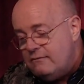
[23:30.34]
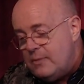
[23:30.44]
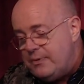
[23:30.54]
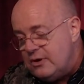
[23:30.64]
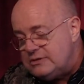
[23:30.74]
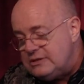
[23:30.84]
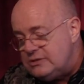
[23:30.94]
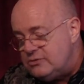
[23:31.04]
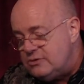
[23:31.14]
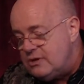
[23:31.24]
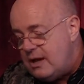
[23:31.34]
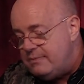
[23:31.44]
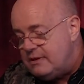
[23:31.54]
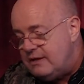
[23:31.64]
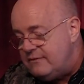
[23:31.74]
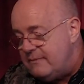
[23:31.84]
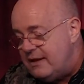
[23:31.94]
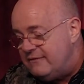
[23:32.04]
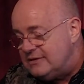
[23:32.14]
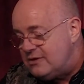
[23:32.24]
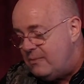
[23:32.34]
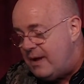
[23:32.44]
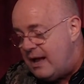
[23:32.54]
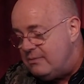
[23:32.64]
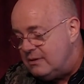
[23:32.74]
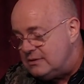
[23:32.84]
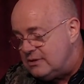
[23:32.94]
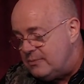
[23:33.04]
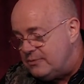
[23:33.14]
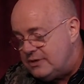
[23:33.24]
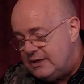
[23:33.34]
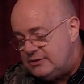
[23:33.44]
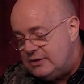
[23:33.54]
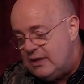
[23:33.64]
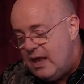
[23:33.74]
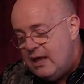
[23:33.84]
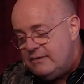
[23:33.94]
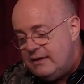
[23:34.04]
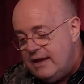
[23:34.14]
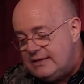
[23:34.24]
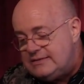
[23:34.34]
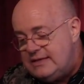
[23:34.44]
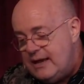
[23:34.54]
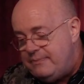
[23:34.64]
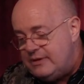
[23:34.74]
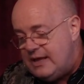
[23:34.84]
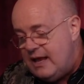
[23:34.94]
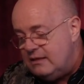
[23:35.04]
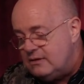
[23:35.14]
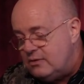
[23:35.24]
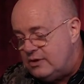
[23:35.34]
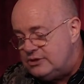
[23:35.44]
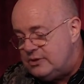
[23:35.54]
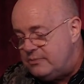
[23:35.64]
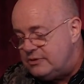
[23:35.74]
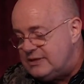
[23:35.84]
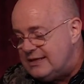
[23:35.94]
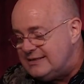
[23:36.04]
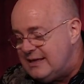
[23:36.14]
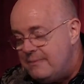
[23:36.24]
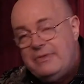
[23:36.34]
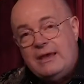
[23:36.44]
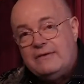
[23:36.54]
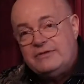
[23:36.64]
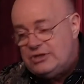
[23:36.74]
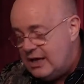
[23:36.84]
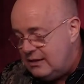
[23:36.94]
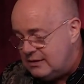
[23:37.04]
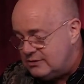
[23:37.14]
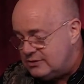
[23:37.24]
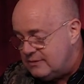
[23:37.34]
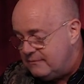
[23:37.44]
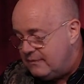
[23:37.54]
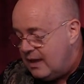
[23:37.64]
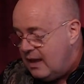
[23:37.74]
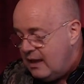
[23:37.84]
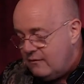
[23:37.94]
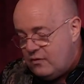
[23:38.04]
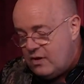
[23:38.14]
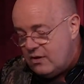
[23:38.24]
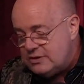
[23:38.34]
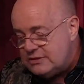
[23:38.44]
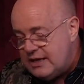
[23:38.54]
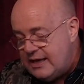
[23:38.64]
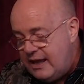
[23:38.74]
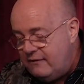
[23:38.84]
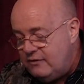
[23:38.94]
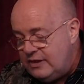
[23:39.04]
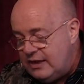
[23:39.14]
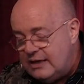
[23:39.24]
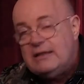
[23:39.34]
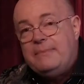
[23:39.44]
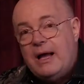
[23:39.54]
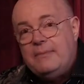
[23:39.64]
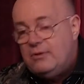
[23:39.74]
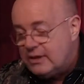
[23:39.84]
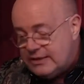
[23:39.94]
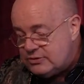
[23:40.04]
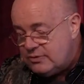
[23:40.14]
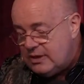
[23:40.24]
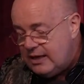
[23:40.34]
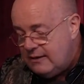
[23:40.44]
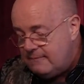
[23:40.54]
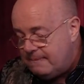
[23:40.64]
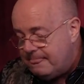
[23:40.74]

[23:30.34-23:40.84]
For persons who do not believe in metaphysical Bible interpretation, the next step in the allegory should present something of a challenge. If we are to take everything in the Bible literally,